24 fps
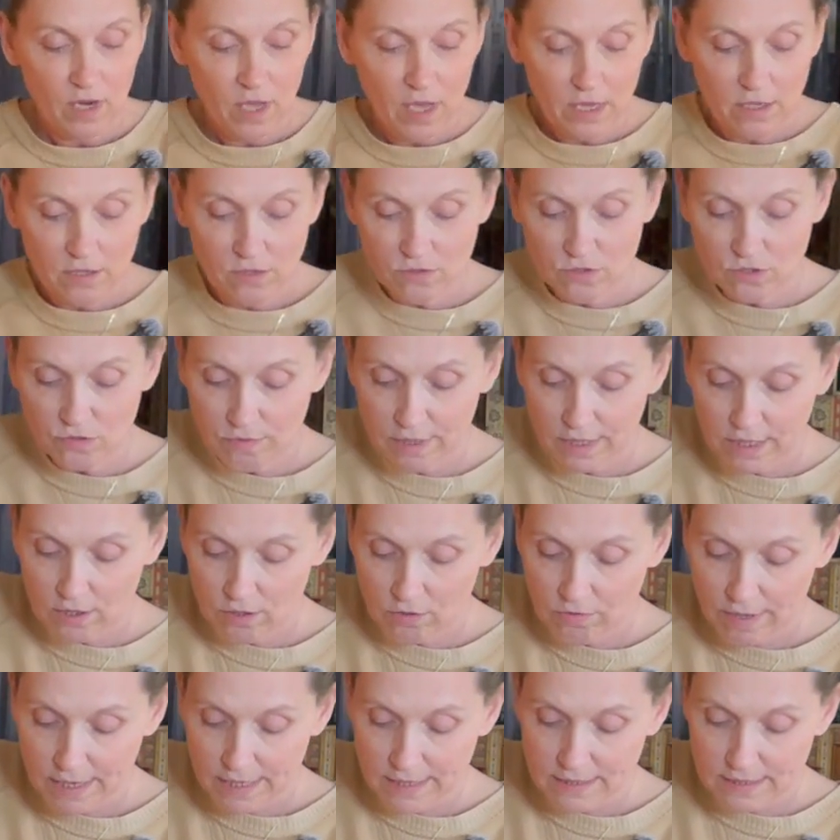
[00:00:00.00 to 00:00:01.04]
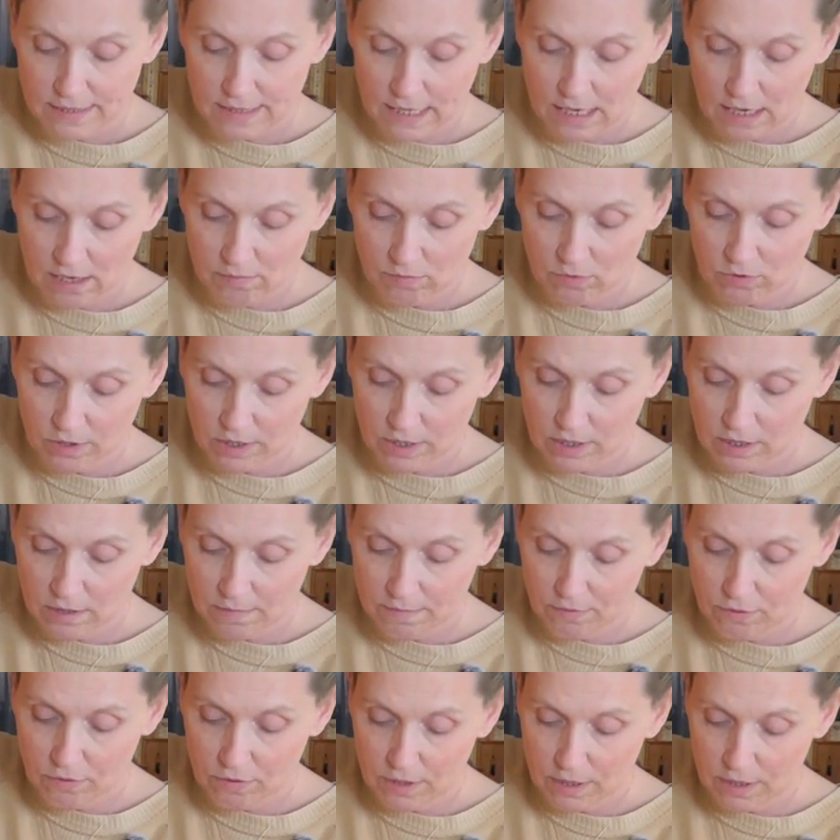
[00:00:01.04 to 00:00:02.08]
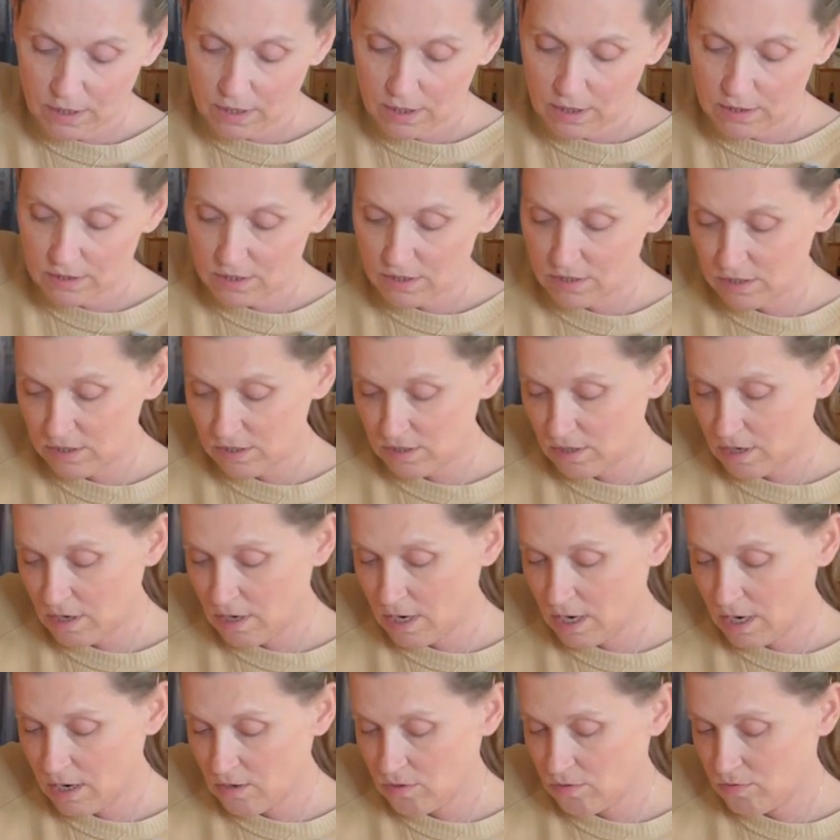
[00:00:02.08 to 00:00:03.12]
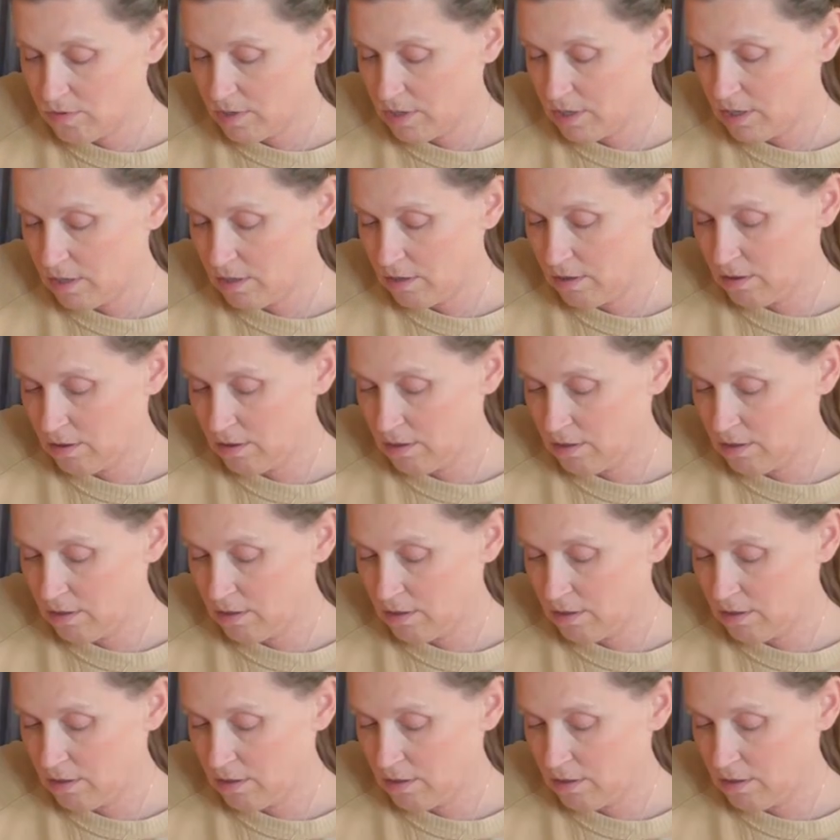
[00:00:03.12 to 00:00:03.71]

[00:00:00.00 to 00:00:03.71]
I used regular rice. Now I'm only going to put in, to start out with,